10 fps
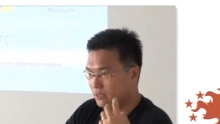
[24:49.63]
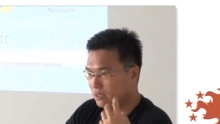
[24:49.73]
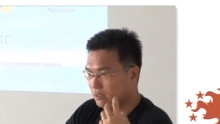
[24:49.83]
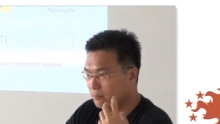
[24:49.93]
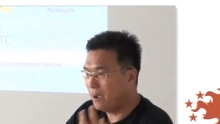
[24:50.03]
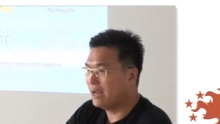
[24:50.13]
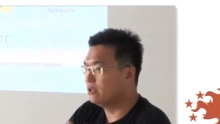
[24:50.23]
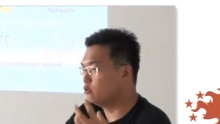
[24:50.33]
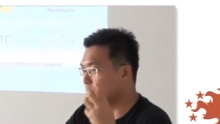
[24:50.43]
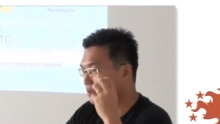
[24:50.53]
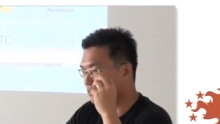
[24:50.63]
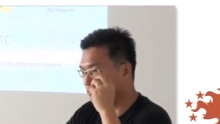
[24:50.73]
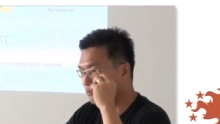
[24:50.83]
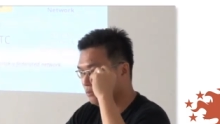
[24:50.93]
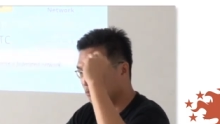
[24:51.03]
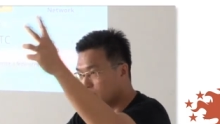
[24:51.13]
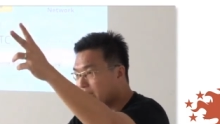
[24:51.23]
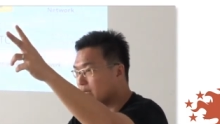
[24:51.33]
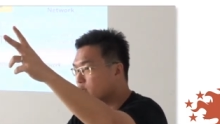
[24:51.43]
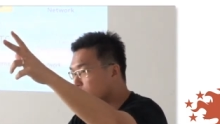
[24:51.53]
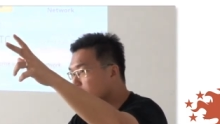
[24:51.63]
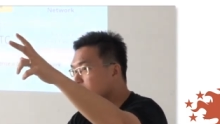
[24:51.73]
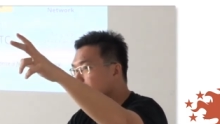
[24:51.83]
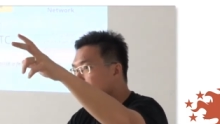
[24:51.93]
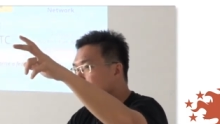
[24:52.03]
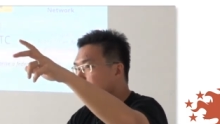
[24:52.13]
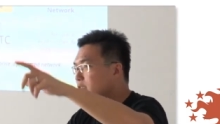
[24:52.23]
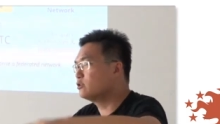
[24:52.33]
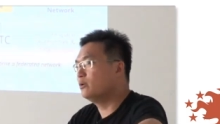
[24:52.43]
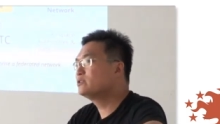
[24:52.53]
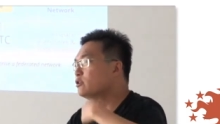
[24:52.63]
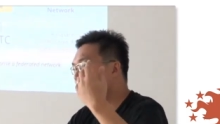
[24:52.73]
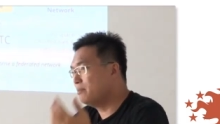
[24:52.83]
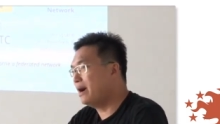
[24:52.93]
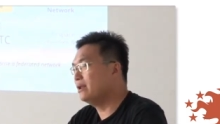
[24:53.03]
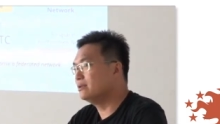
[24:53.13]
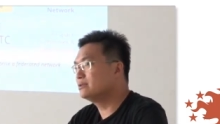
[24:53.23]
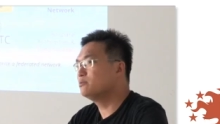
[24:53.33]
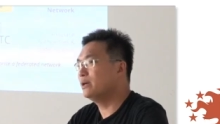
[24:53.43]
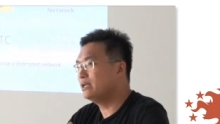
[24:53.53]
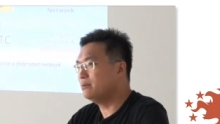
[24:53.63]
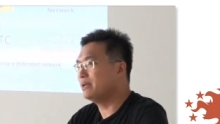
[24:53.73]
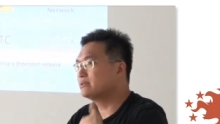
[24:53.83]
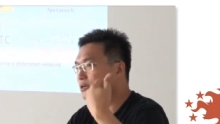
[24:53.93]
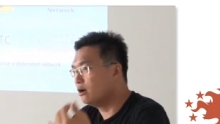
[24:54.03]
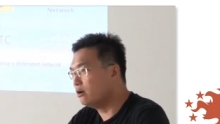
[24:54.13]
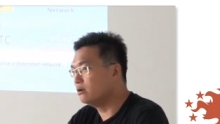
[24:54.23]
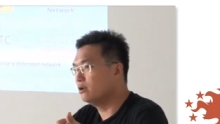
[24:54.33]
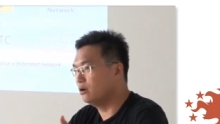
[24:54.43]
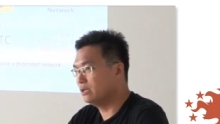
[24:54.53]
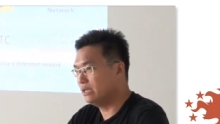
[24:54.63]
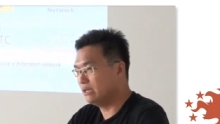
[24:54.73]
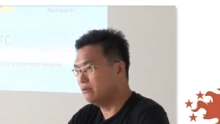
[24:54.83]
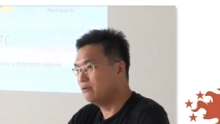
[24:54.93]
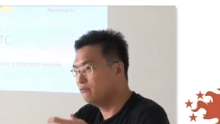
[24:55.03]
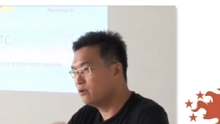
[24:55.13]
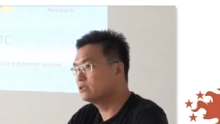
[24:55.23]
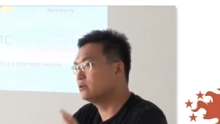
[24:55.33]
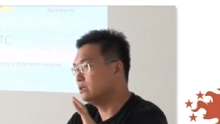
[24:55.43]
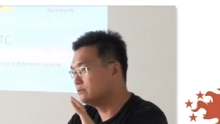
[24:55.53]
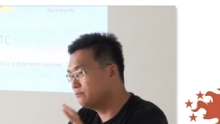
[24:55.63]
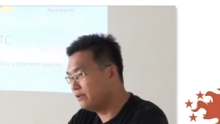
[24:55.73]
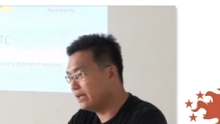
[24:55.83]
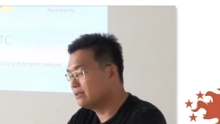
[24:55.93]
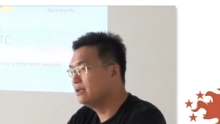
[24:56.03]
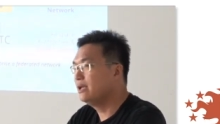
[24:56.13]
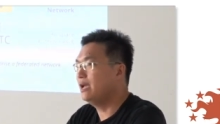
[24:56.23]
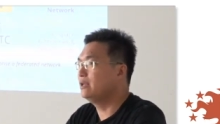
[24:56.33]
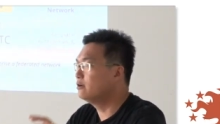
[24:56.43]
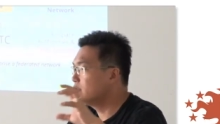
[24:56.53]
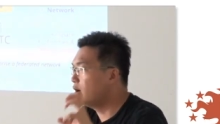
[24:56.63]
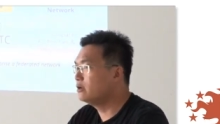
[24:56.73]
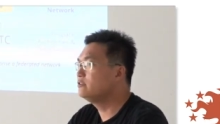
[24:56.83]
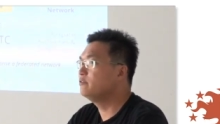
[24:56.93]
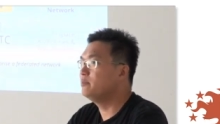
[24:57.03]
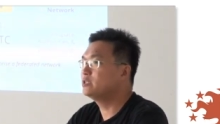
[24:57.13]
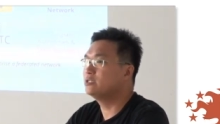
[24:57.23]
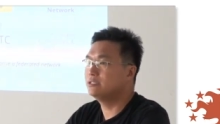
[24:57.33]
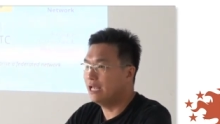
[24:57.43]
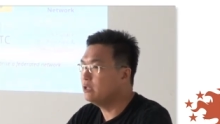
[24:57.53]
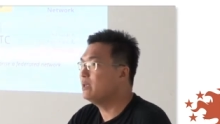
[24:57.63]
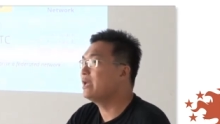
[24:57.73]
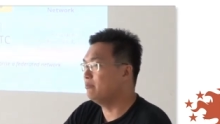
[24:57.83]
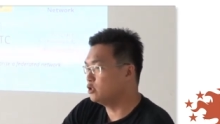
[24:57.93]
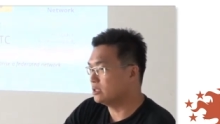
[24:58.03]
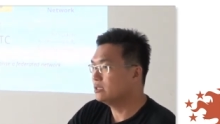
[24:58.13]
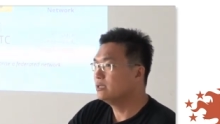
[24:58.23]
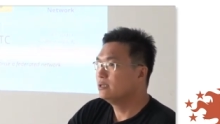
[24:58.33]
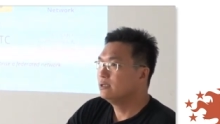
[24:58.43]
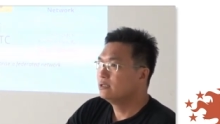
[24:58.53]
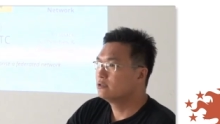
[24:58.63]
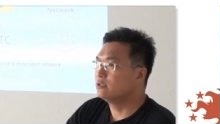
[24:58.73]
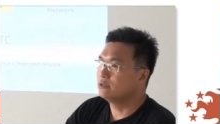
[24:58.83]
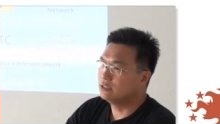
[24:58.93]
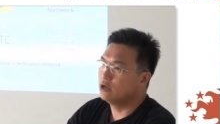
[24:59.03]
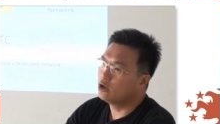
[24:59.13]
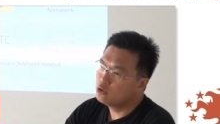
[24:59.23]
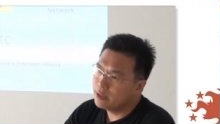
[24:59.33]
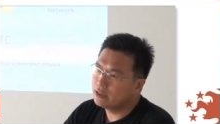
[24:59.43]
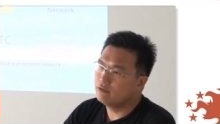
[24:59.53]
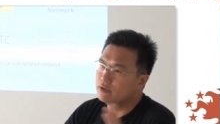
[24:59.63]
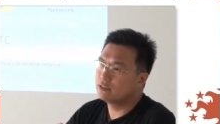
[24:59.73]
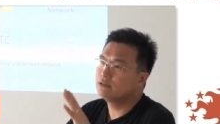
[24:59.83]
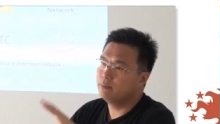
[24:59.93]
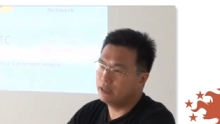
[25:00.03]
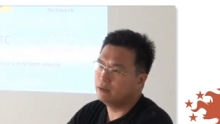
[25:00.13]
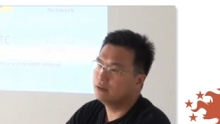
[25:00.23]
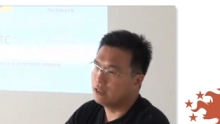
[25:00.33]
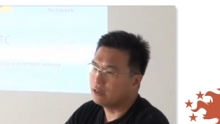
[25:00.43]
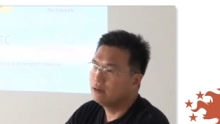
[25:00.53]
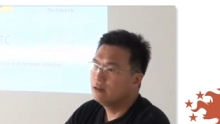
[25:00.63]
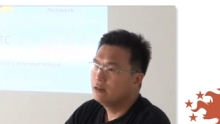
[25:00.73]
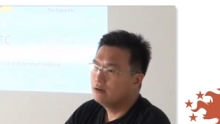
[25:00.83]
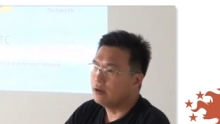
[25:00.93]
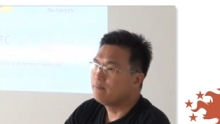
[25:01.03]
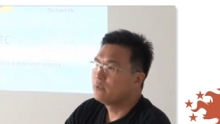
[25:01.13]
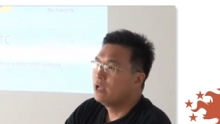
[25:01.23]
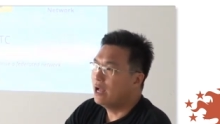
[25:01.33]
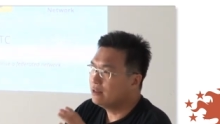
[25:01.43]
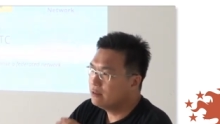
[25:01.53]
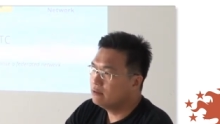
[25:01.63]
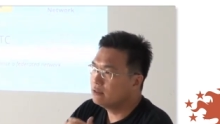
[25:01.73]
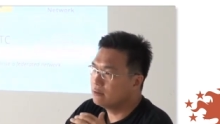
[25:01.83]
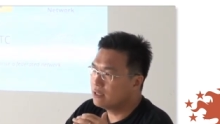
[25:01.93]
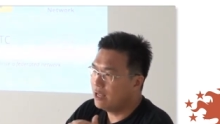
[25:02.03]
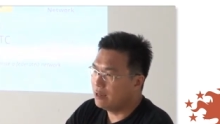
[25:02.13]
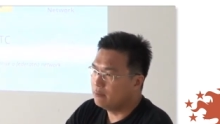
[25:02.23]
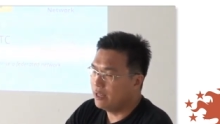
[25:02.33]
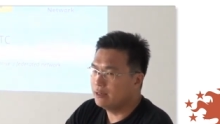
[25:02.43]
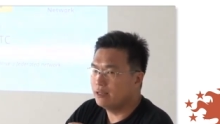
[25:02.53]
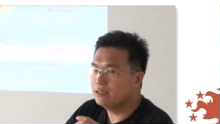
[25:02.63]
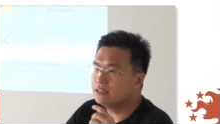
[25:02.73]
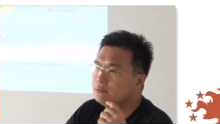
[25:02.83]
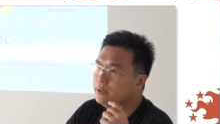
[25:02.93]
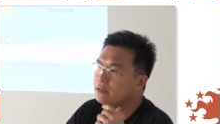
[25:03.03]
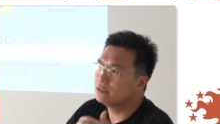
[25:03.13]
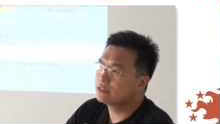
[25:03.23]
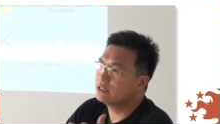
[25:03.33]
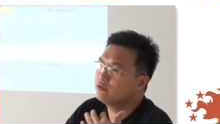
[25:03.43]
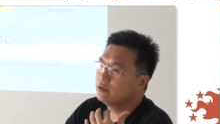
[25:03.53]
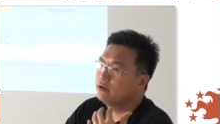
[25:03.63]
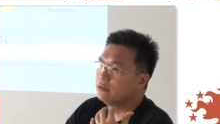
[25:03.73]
the, the pilot to be looking at the drone. So there's always going to be a pilot, just whether he makes the call or he focuses on his flight and all, all his information is anyway captured. So it's, it's automated versus manual thing until the time, and, and, this is being discussed right now